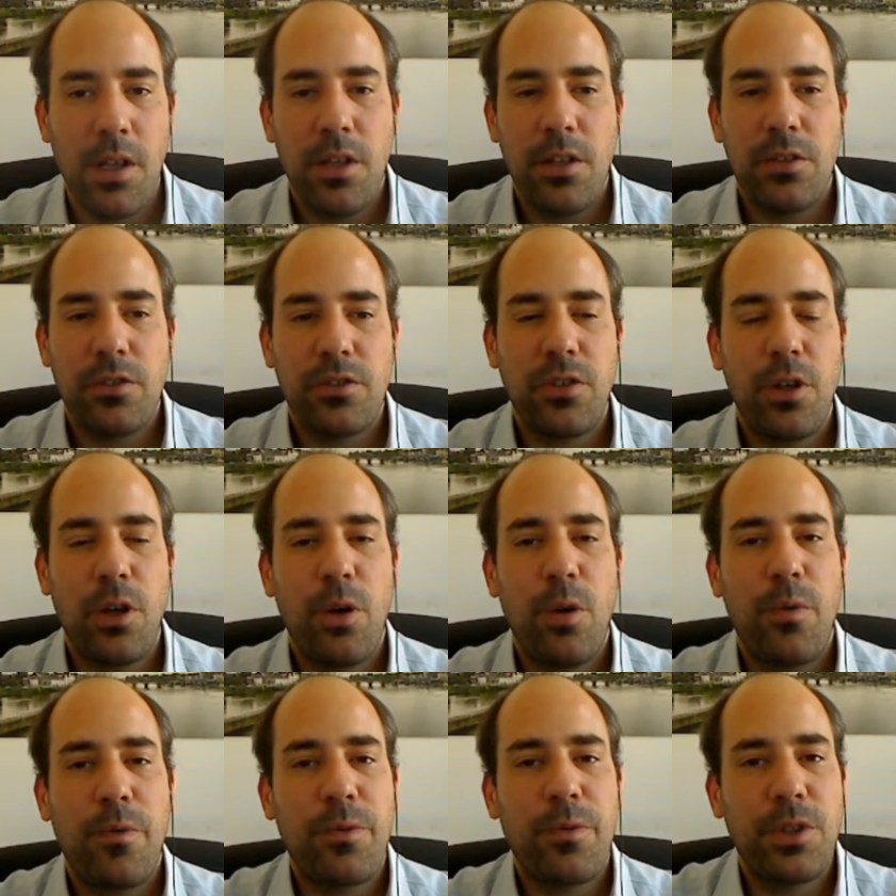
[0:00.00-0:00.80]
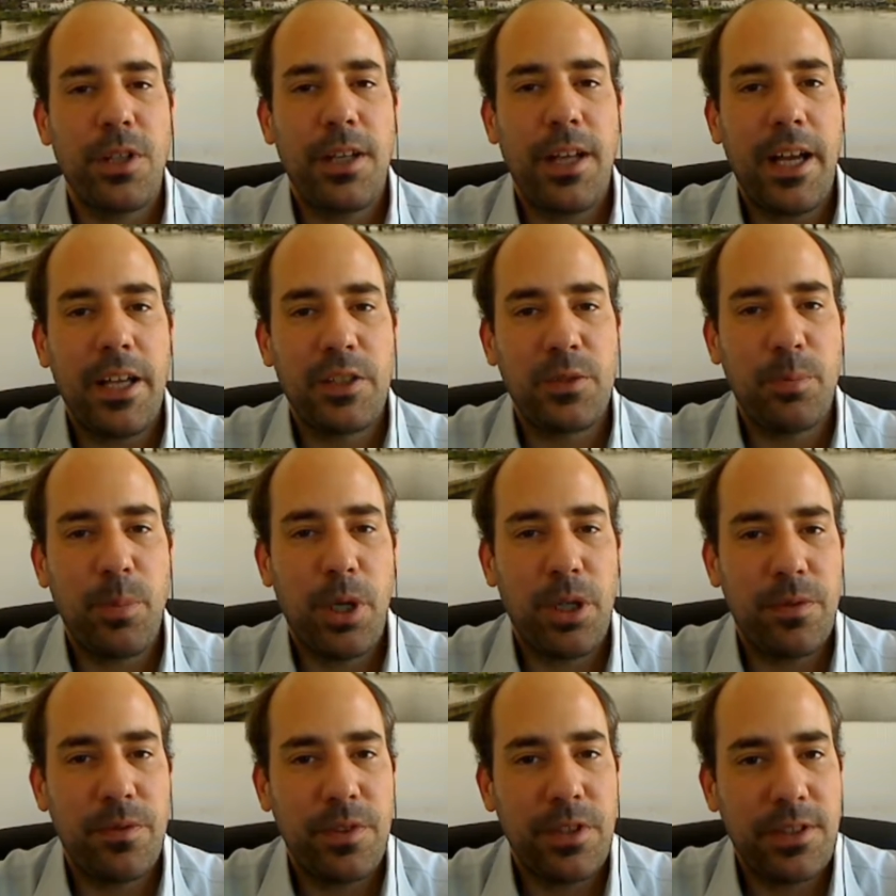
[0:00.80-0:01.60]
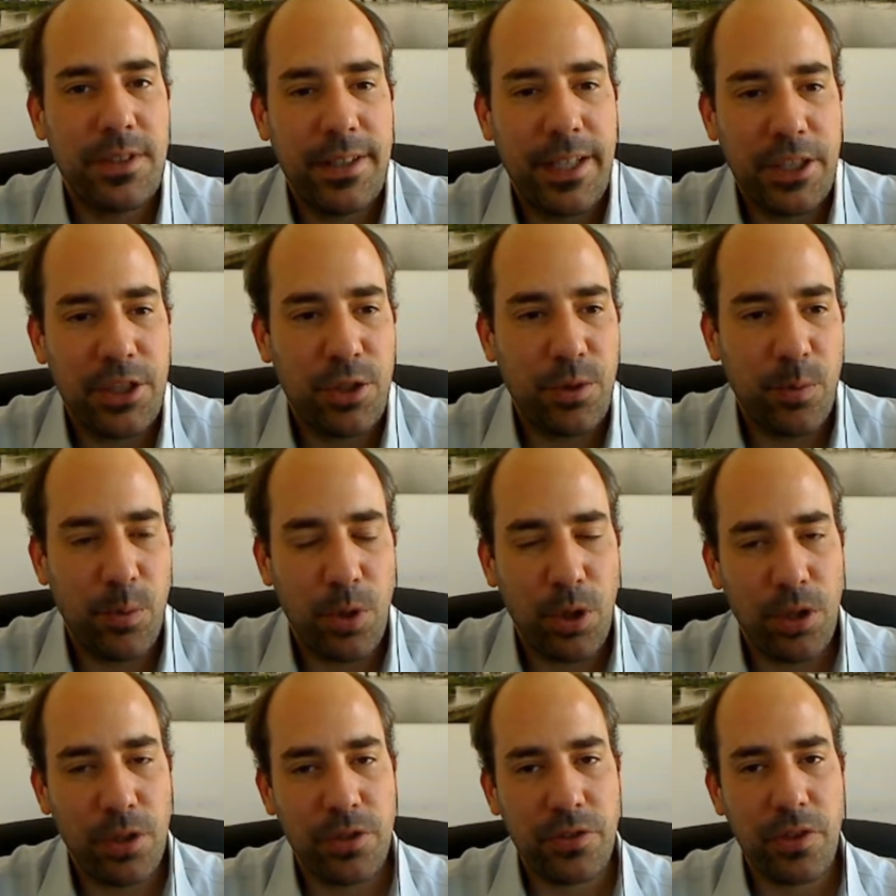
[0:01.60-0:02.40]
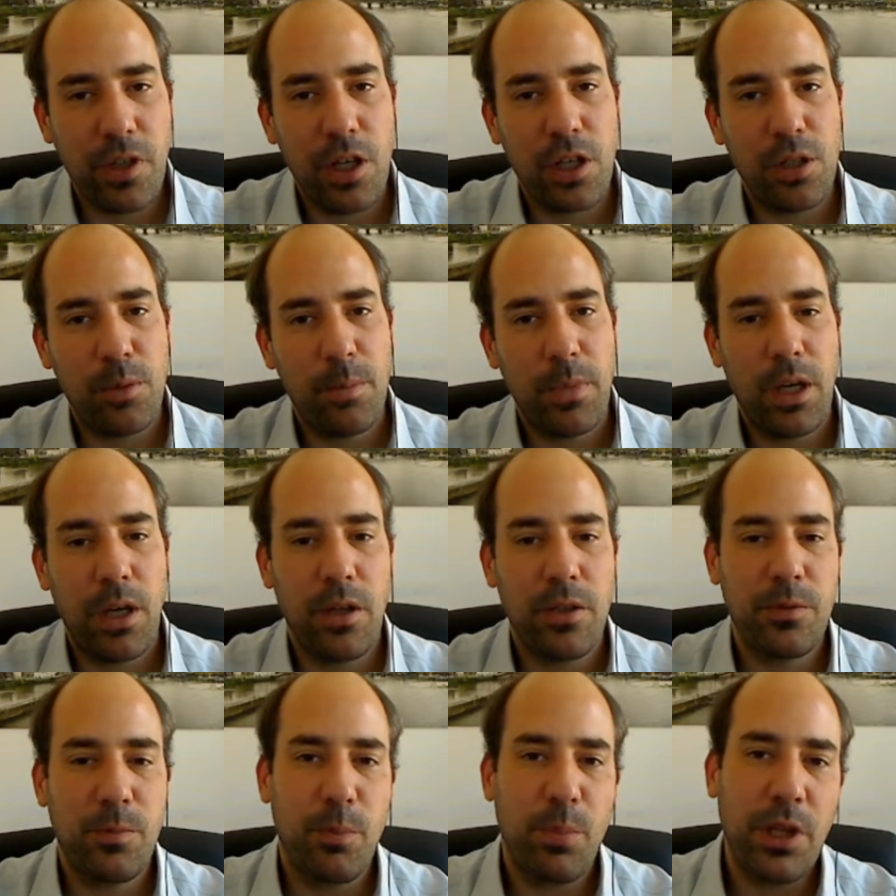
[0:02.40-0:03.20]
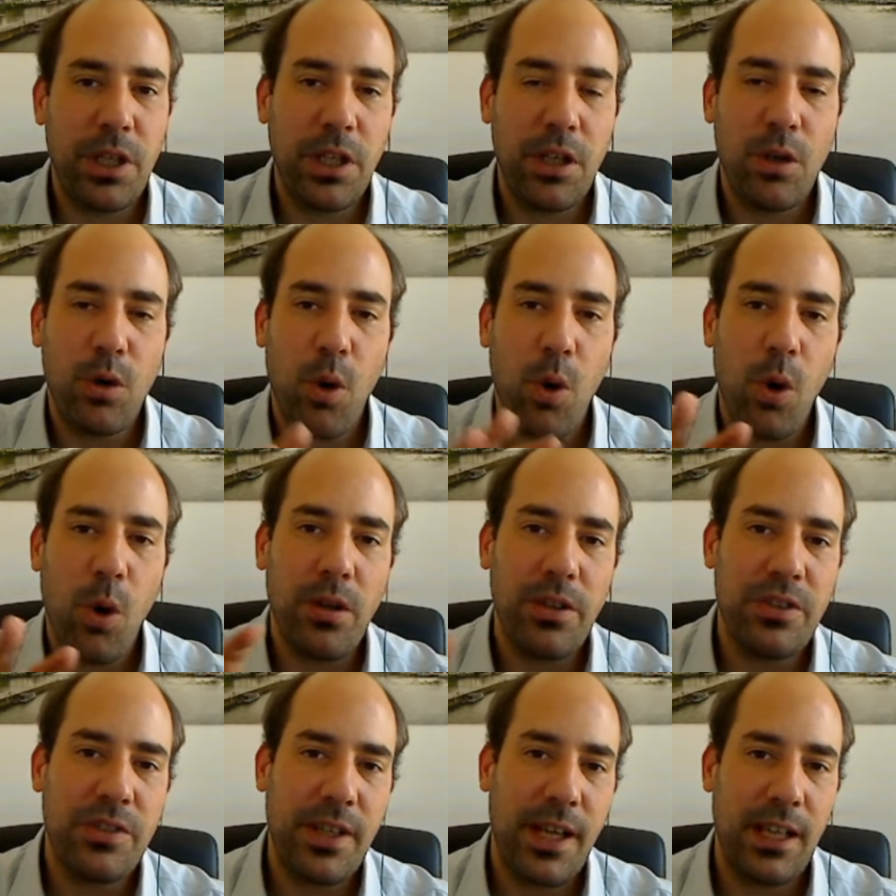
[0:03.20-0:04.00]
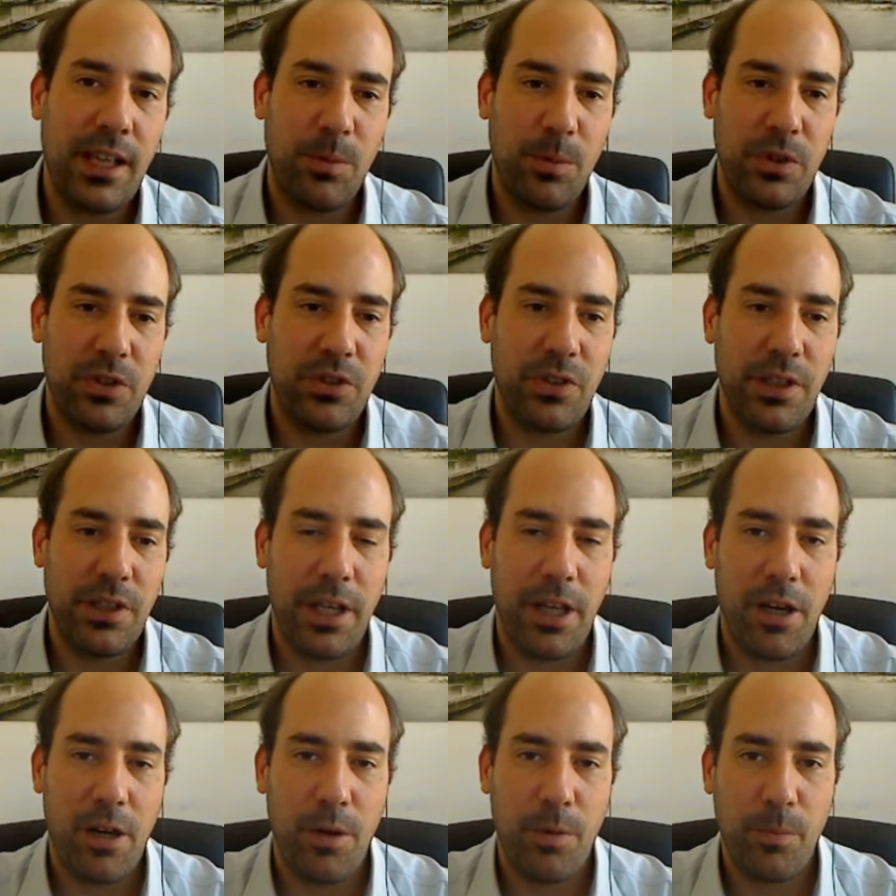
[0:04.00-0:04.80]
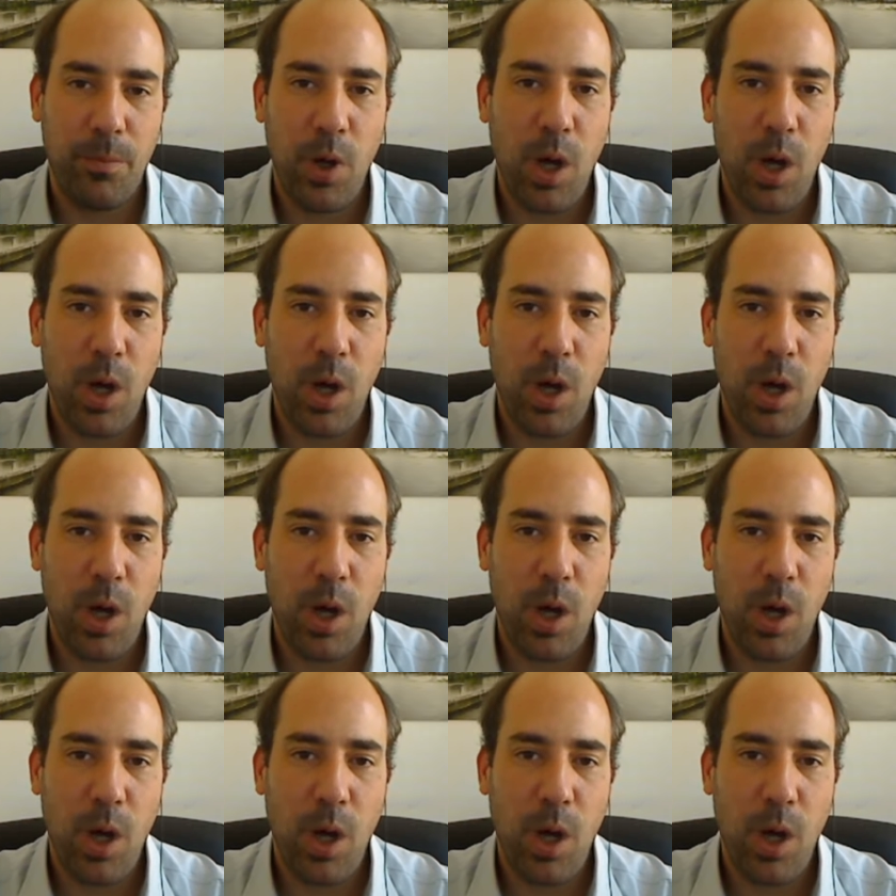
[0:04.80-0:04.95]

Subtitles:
So for the last part of this lecture, we're going to talk about bringing all these elements together.